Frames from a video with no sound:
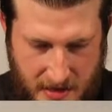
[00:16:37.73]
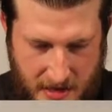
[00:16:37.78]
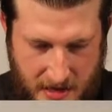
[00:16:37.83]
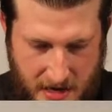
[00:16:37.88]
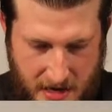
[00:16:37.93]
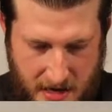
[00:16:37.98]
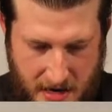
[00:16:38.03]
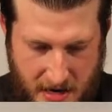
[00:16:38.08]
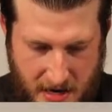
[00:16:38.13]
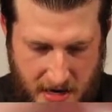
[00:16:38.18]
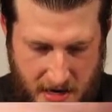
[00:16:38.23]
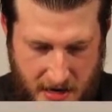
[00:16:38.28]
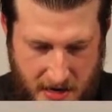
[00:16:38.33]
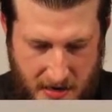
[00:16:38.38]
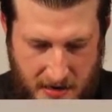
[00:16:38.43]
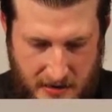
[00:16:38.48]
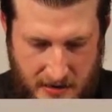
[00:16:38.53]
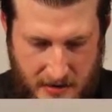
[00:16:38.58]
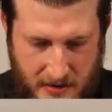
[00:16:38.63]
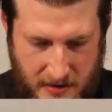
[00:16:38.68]

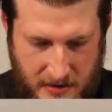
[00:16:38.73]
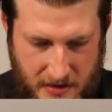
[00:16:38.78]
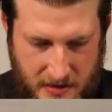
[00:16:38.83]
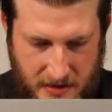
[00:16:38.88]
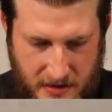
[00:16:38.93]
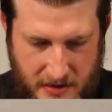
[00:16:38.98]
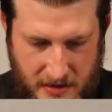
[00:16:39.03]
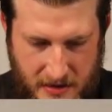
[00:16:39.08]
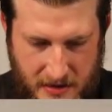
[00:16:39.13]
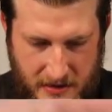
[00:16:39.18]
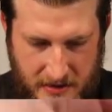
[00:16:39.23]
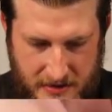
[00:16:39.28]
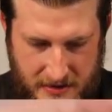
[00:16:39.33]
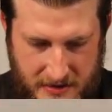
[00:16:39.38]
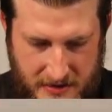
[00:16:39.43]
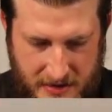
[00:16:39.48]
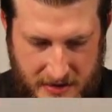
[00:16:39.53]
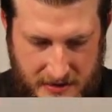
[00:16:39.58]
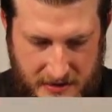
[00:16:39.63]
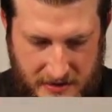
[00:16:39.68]
and the
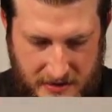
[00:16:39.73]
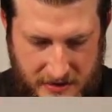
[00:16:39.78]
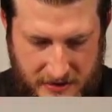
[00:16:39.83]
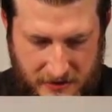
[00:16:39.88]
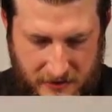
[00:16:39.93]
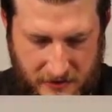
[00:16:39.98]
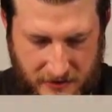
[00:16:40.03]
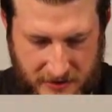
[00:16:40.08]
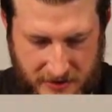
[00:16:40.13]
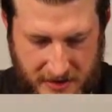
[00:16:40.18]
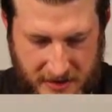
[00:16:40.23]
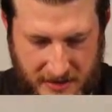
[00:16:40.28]
Centiscorch.